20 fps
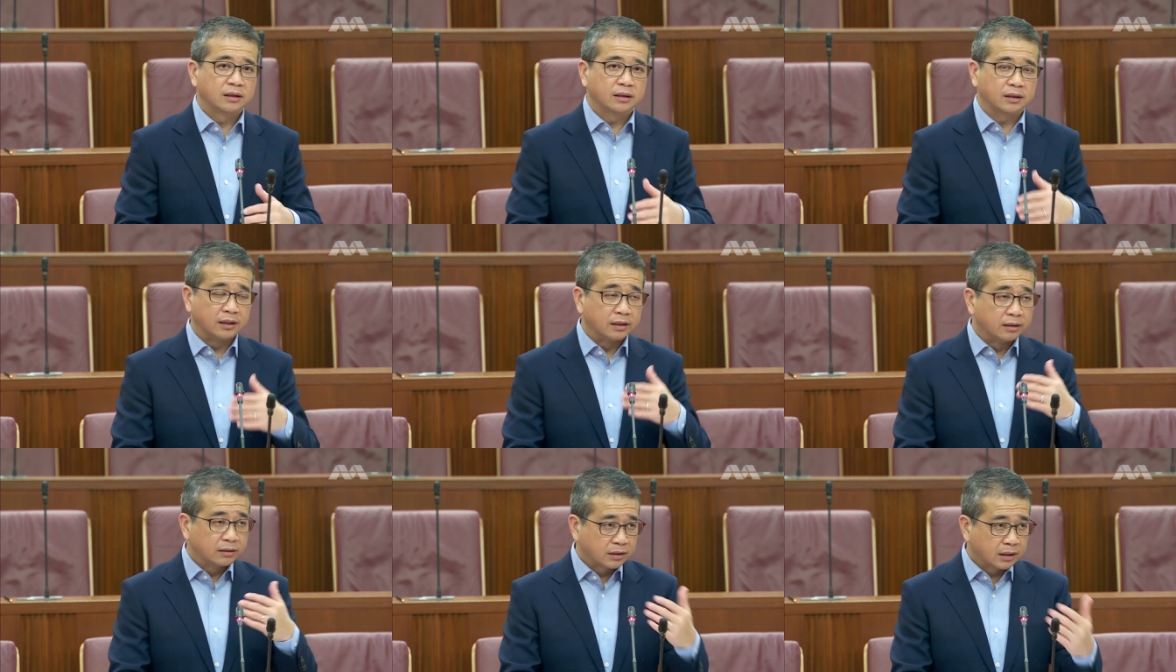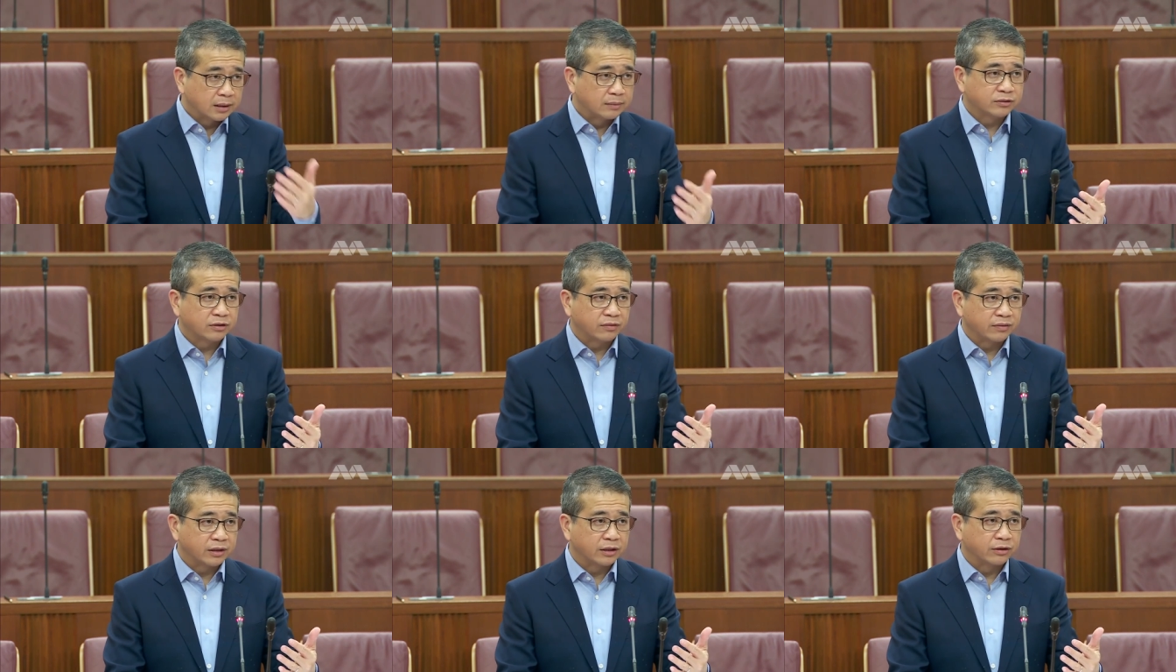uh, in
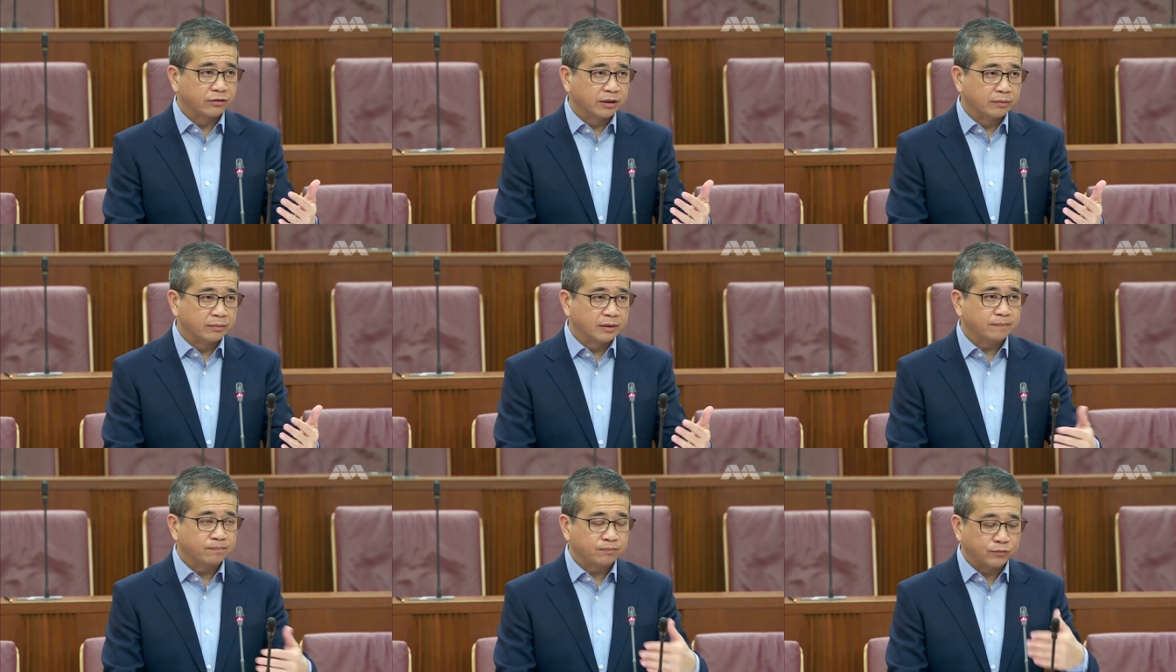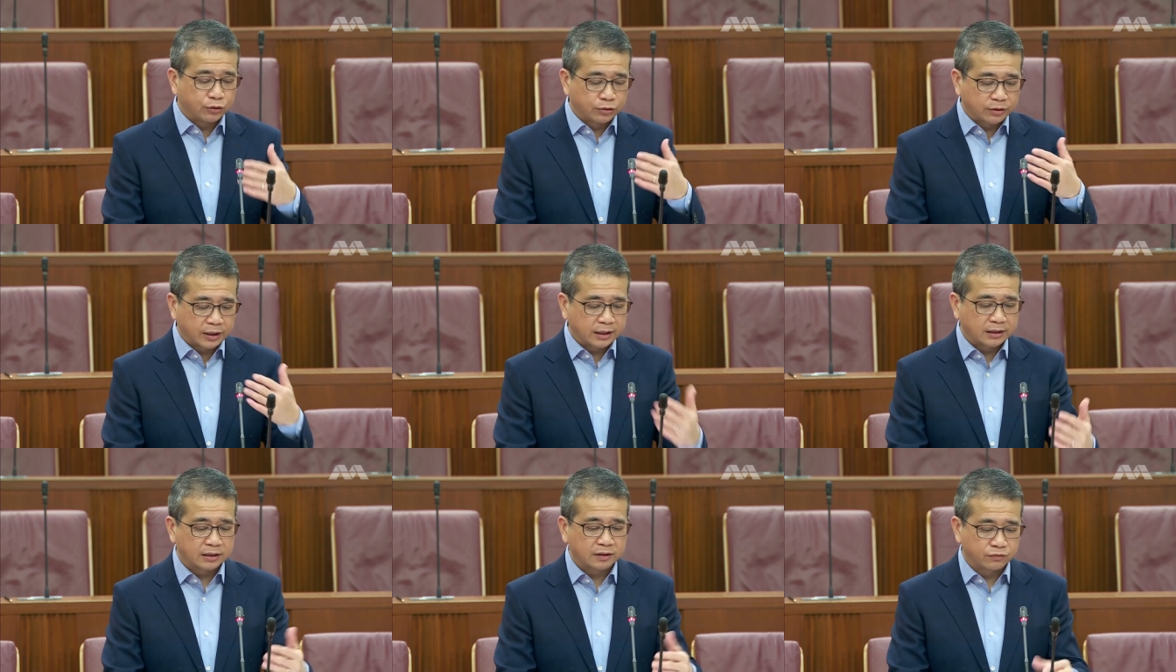terms of an agreement, you
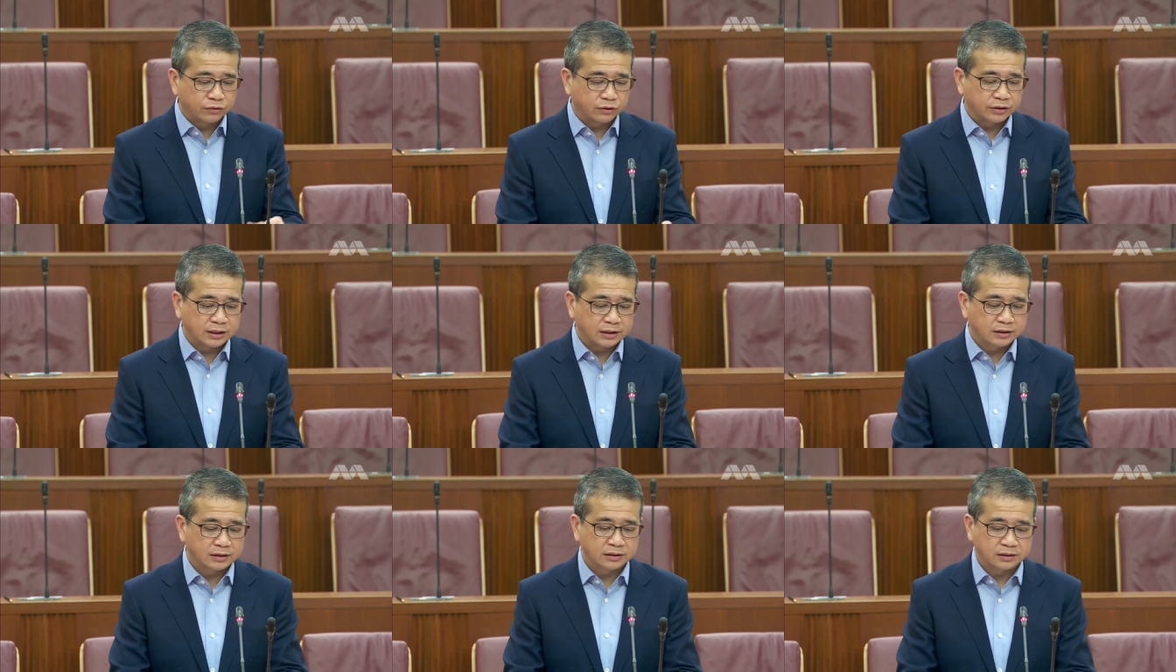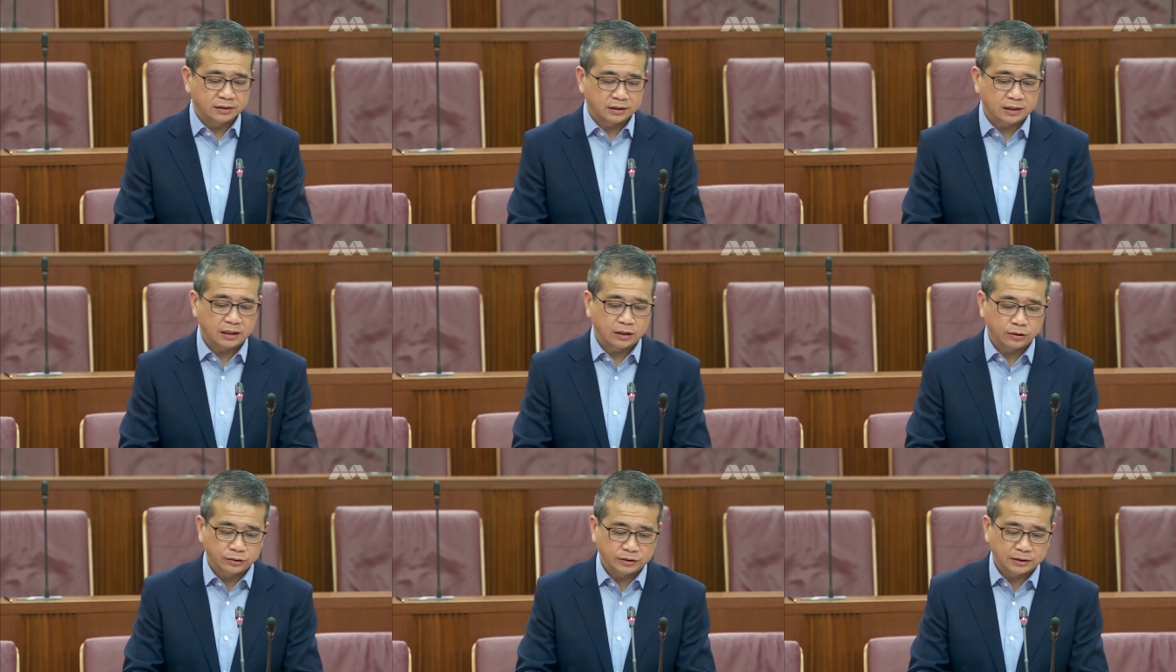cater for these
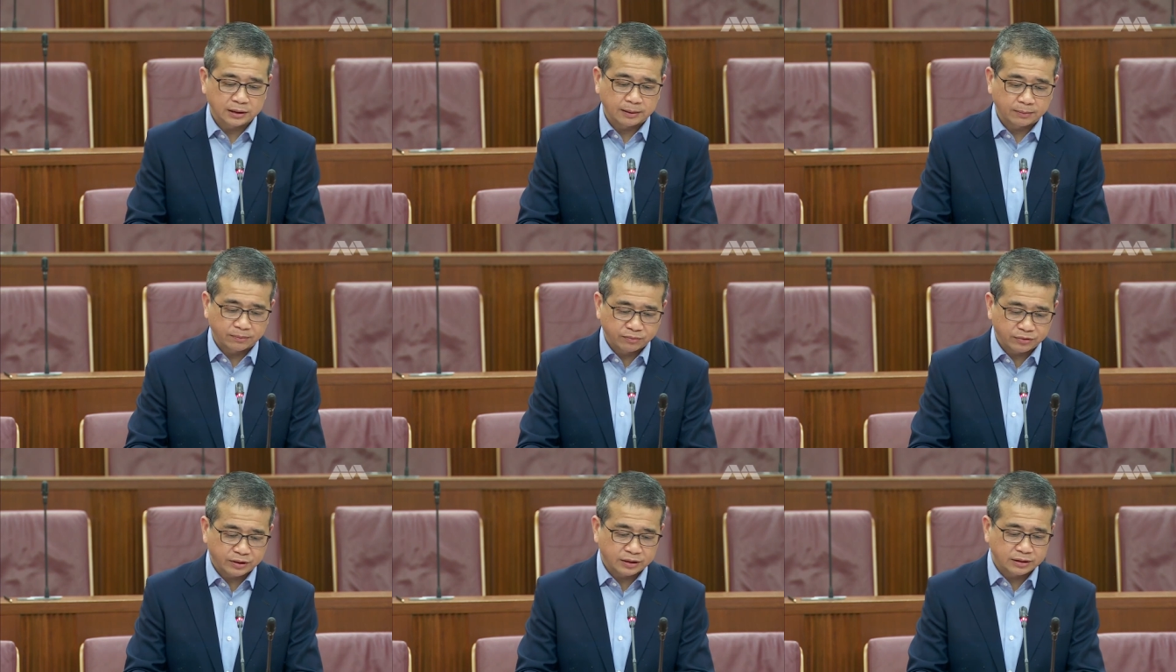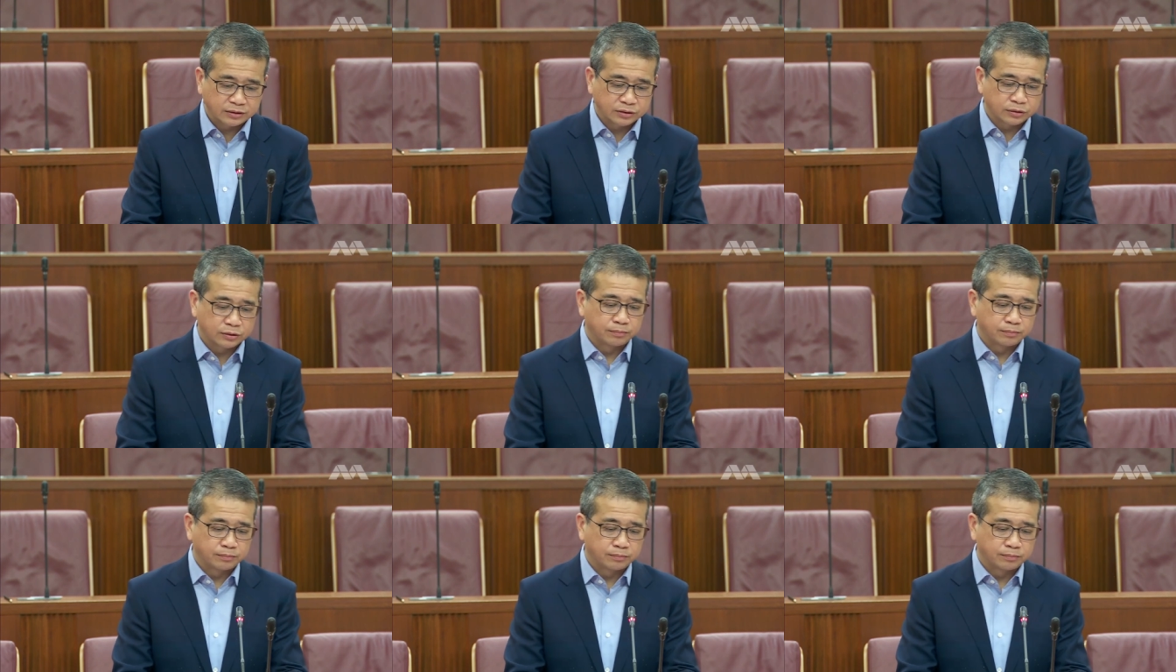scenarios upfront.